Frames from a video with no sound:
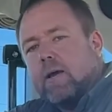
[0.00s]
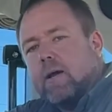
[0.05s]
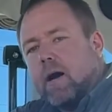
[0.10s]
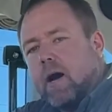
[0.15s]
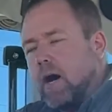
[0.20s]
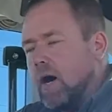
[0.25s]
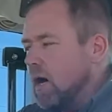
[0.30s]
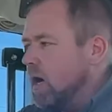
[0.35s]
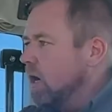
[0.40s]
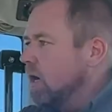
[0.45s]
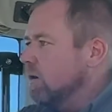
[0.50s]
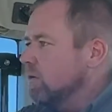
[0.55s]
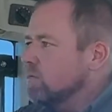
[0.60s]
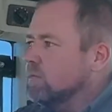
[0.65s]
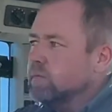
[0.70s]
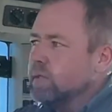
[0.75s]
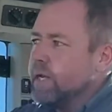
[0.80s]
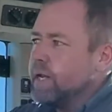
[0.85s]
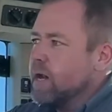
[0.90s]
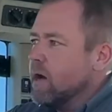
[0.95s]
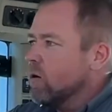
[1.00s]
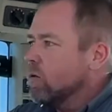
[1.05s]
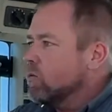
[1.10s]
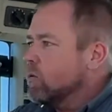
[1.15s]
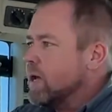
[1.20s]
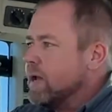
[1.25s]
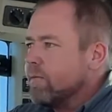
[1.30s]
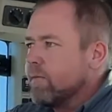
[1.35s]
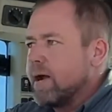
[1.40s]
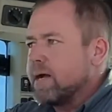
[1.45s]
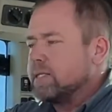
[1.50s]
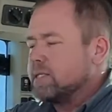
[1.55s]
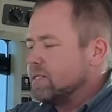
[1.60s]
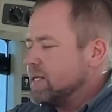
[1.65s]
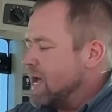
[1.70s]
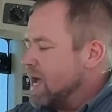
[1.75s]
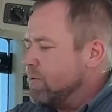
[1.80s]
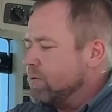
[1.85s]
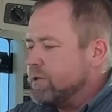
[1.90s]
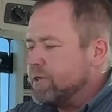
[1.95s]
Uh, you know, he rakes his
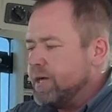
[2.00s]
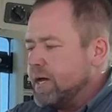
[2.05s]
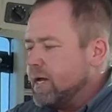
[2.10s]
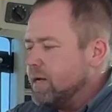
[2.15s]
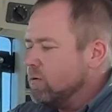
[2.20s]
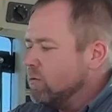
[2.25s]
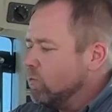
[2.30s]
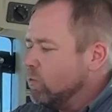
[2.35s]
hay with it.